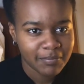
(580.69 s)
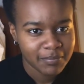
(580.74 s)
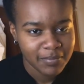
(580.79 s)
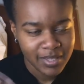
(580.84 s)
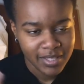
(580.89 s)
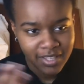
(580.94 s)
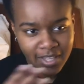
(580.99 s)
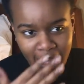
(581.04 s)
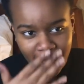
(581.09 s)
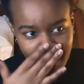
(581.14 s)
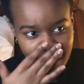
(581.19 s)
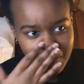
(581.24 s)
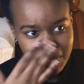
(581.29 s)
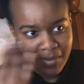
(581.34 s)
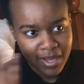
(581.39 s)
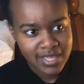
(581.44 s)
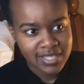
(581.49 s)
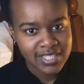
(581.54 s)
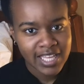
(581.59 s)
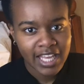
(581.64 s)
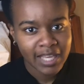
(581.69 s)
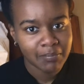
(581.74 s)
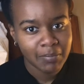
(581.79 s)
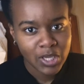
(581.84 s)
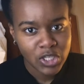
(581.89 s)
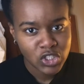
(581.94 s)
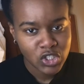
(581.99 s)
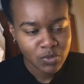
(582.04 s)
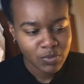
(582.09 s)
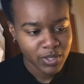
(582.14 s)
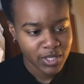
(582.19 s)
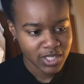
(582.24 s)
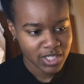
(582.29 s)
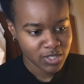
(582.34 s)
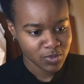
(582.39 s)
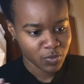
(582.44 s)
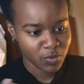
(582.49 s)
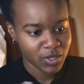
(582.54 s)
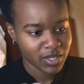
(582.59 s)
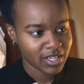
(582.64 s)
became a psych major,
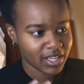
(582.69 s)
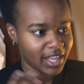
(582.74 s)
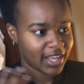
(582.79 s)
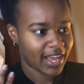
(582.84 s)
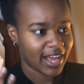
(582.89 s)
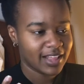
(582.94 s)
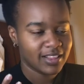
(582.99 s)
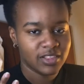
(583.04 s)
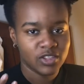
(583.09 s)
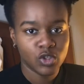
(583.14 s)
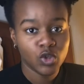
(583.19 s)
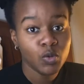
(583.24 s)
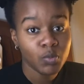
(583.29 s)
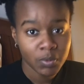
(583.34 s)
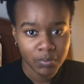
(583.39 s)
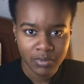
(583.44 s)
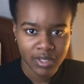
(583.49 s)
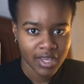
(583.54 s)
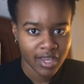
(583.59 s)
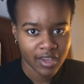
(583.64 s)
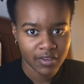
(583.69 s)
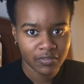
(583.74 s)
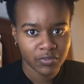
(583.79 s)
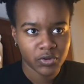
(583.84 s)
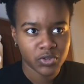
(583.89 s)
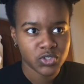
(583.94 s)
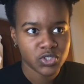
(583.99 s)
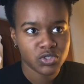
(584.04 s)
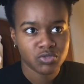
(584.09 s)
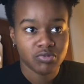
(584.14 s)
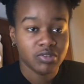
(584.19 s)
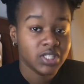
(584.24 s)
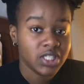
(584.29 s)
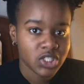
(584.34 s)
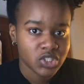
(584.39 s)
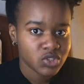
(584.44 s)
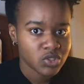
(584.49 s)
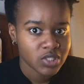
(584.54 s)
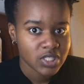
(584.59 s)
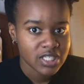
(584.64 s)
because when like human behavior just really